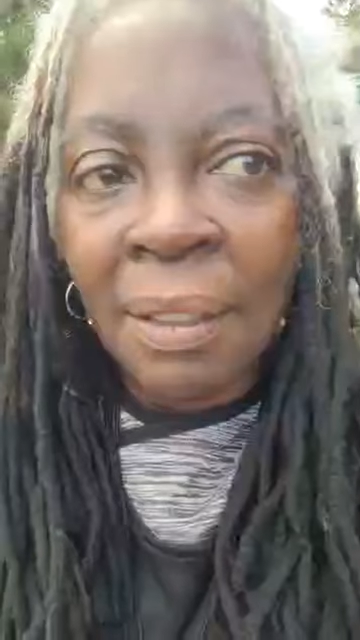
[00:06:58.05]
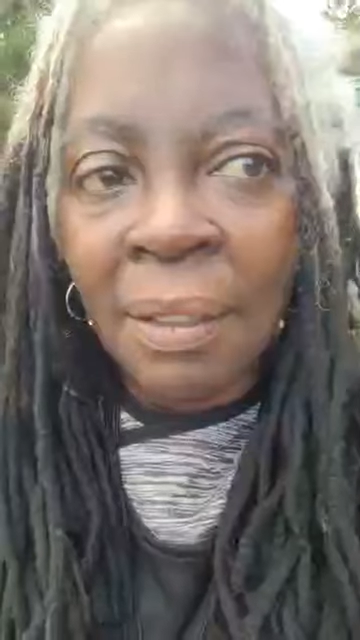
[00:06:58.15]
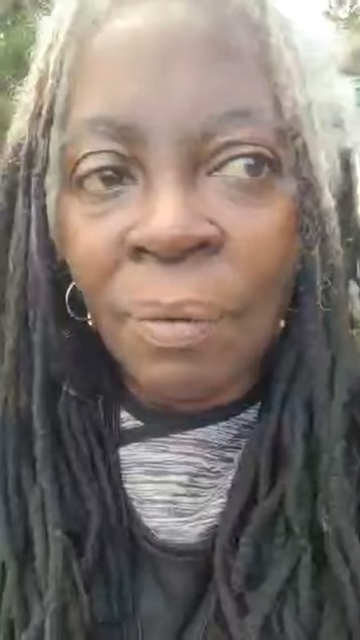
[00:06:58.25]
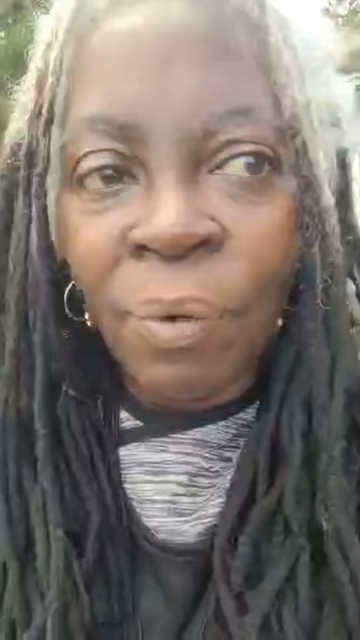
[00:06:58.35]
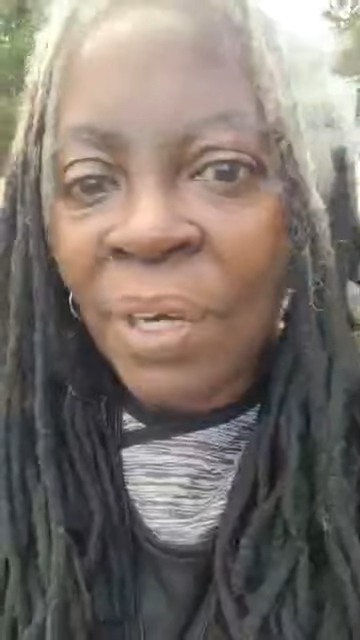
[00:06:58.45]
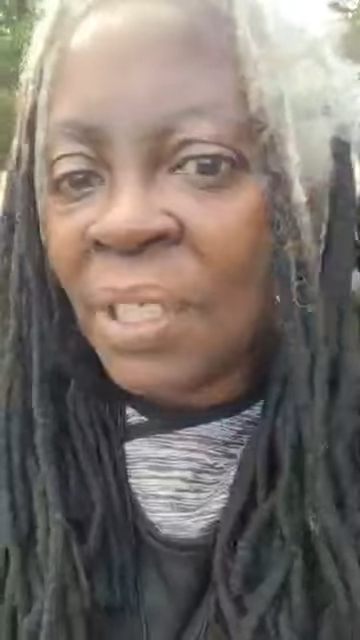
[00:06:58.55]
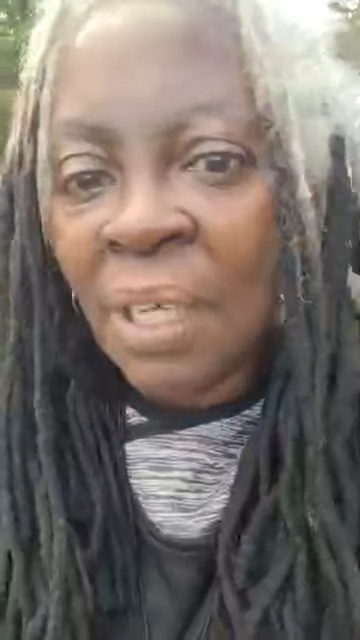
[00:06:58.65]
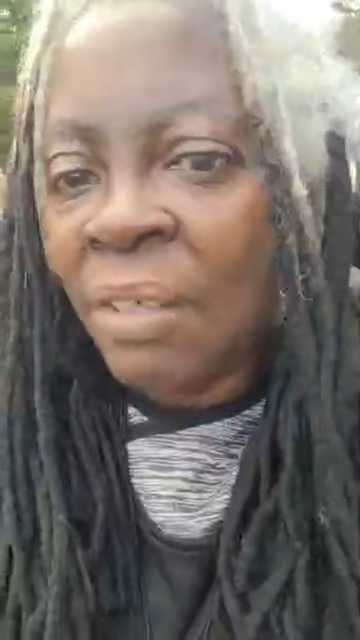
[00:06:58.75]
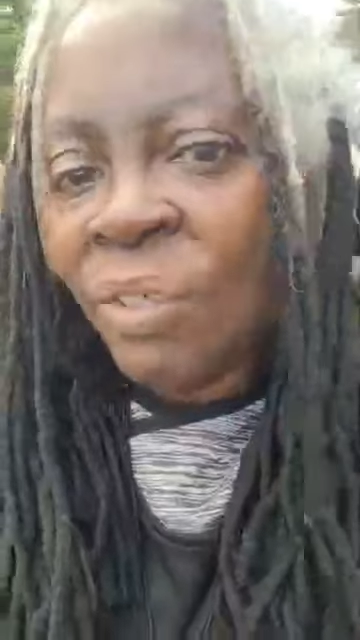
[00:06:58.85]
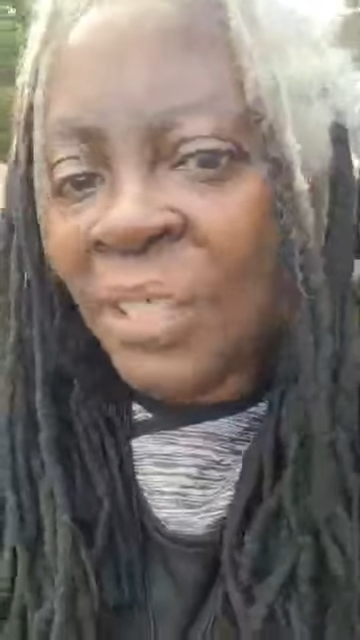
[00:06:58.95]
whereas
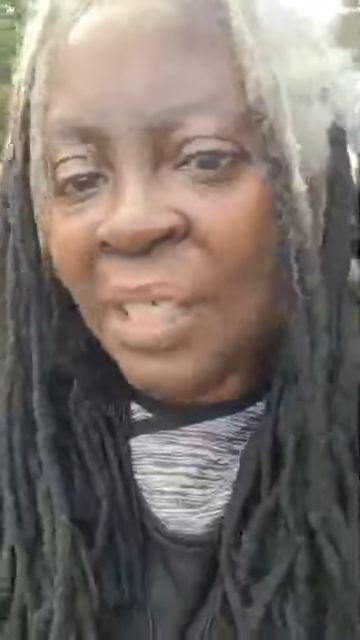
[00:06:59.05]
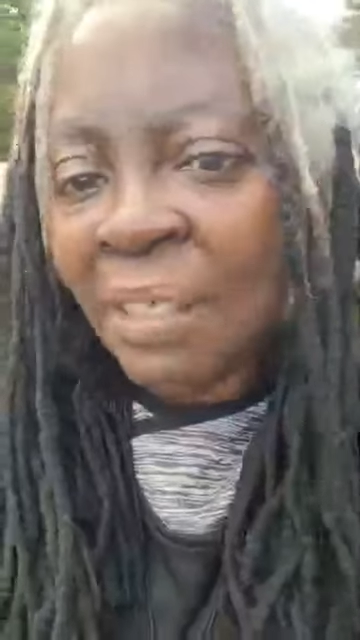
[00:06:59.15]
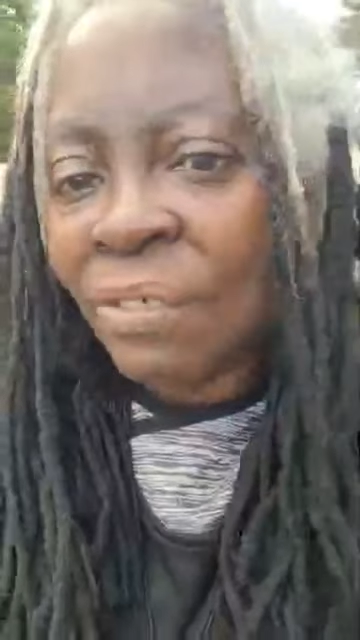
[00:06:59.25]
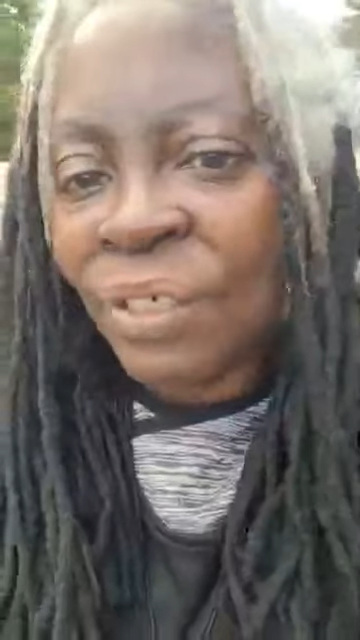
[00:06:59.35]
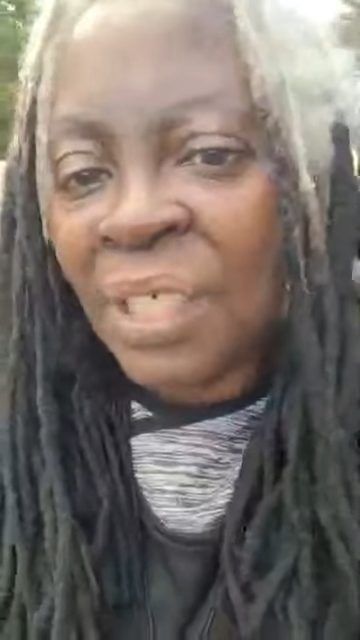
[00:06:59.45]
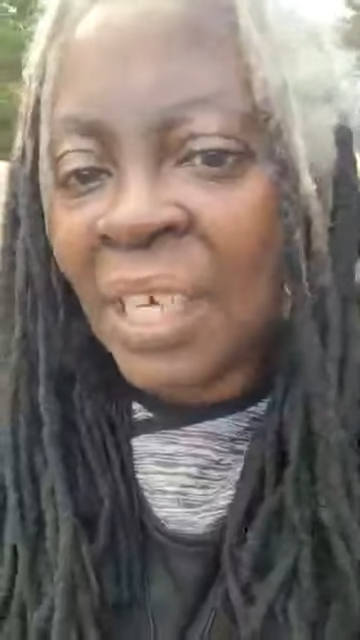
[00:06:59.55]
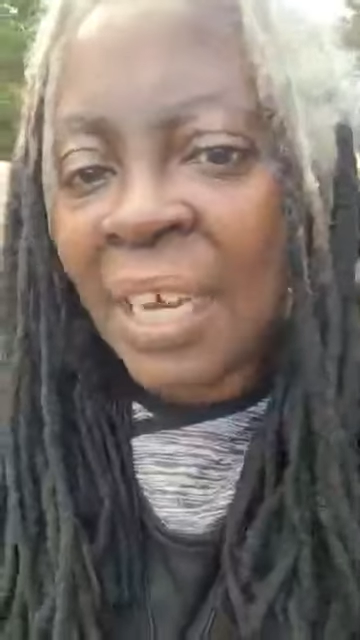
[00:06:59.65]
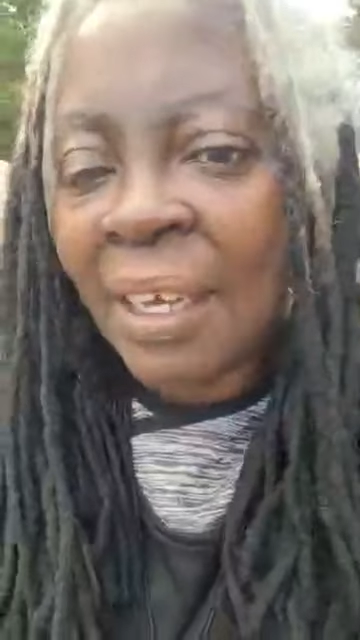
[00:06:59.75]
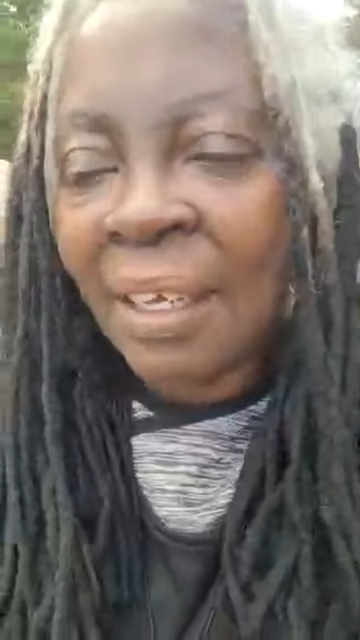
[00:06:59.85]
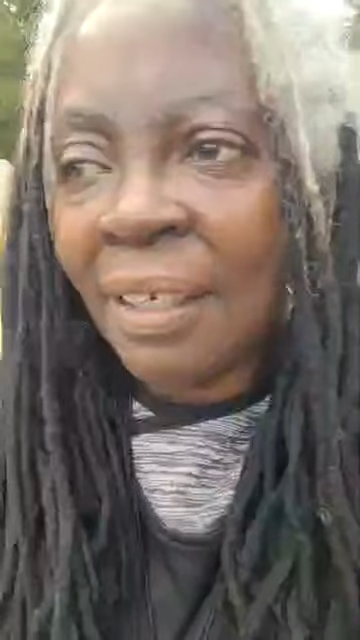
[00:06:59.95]
others didn't
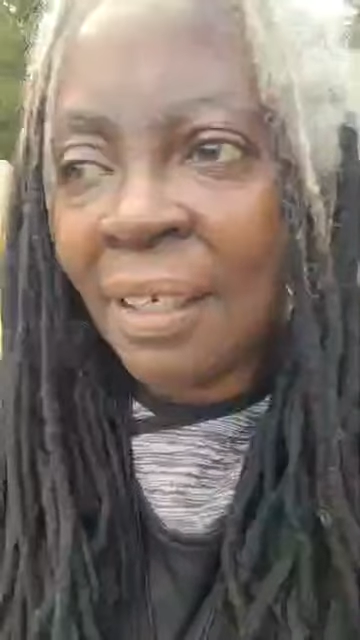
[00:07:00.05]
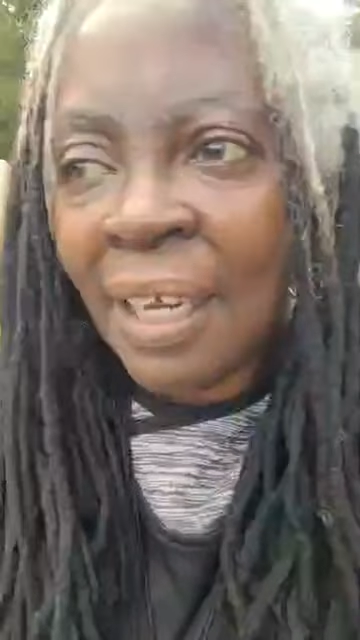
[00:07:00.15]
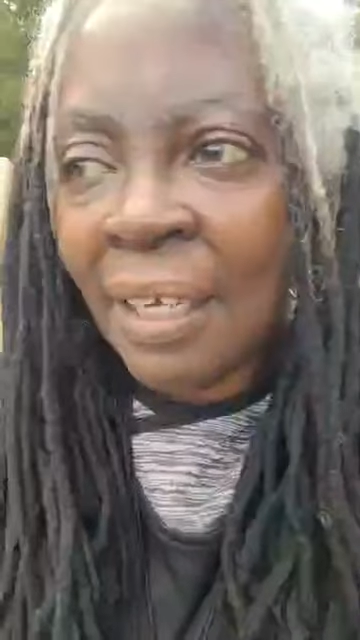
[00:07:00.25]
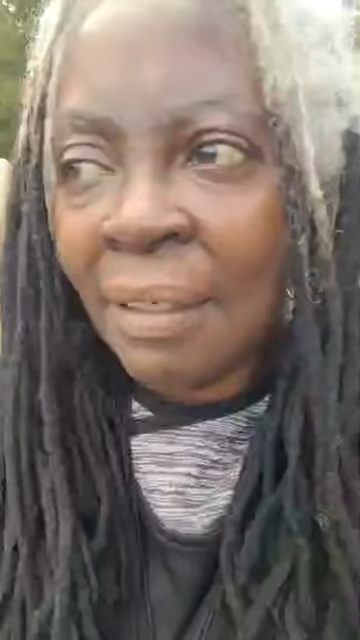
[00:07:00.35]
understand and they